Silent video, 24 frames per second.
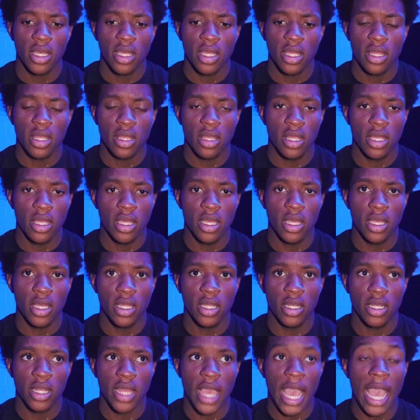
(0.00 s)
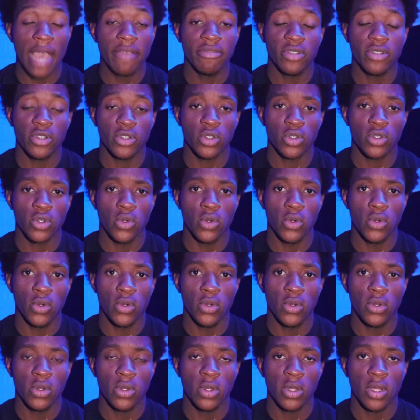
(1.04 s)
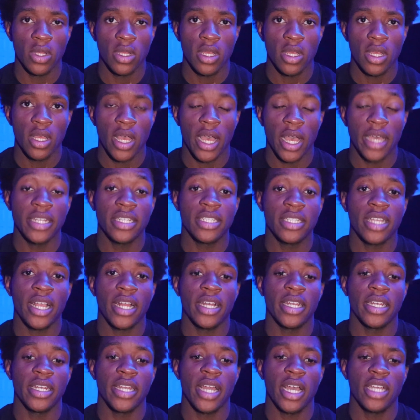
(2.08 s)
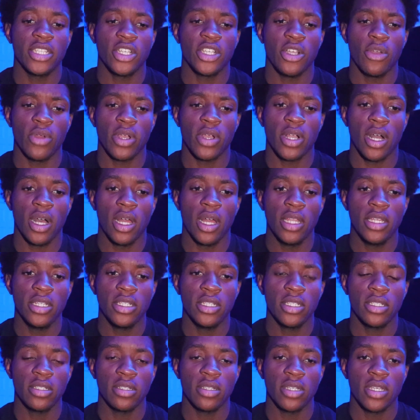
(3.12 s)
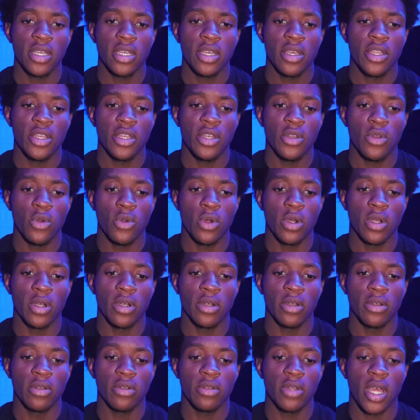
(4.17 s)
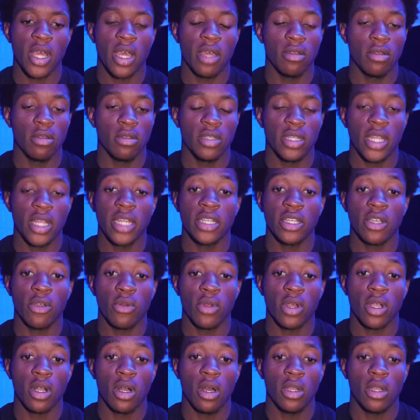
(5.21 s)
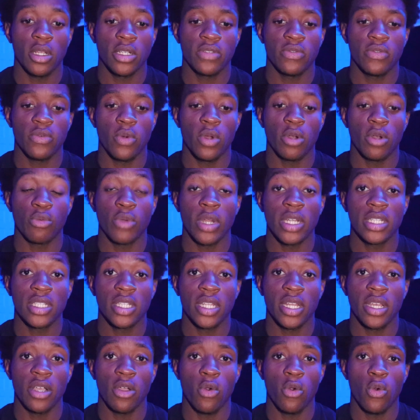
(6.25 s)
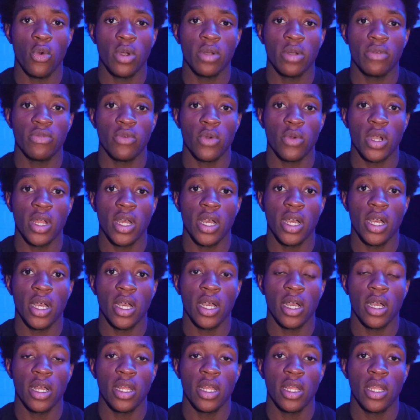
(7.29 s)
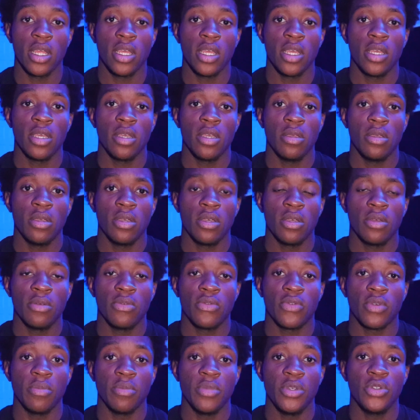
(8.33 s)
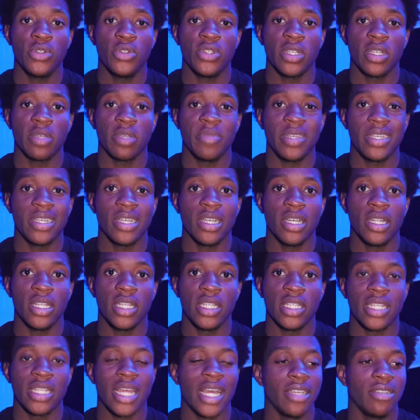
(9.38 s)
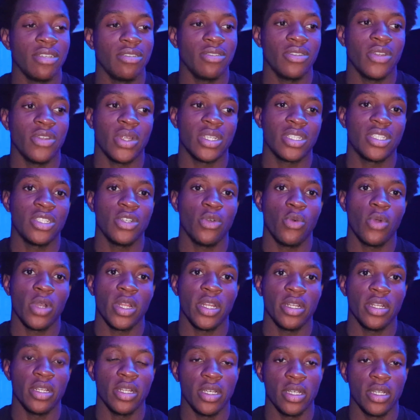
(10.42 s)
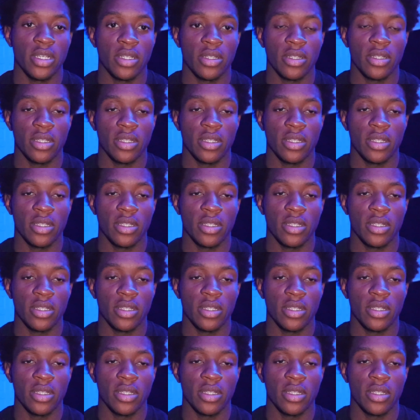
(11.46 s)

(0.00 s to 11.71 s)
And then after school, I decided not to go to college, not to go to college for wrestling or for music, because I still wanted to